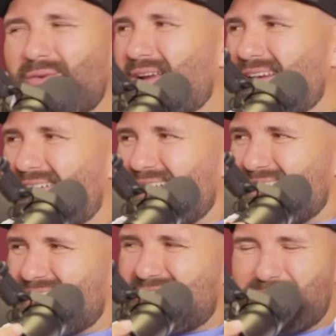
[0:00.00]
right now. I
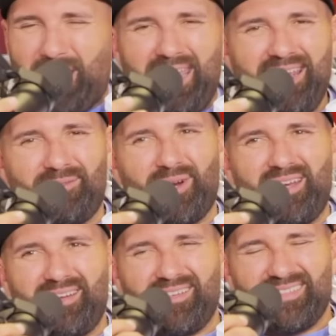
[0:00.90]
got this pain
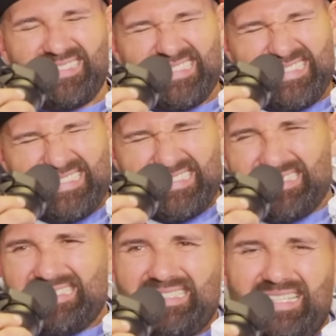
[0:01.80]
right here.
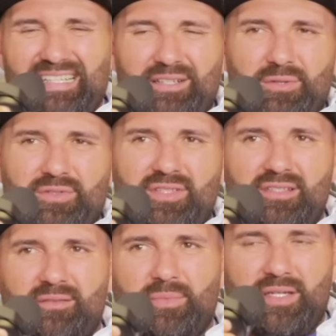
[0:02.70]
I need to go see
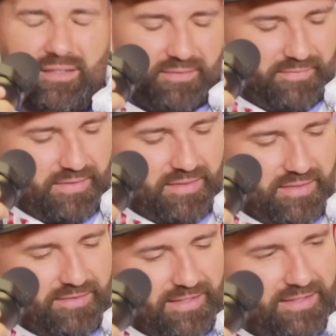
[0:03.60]
somebody.
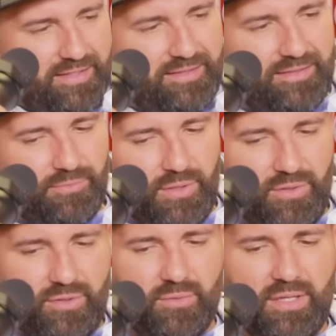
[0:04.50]
It's uh, it's
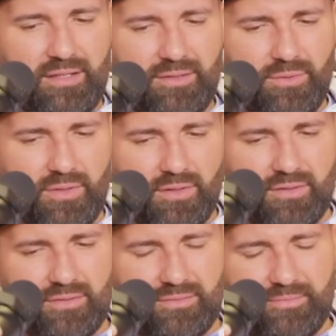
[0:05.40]
real annoying too. It
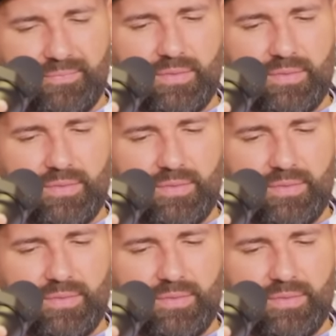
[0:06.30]
hurts. But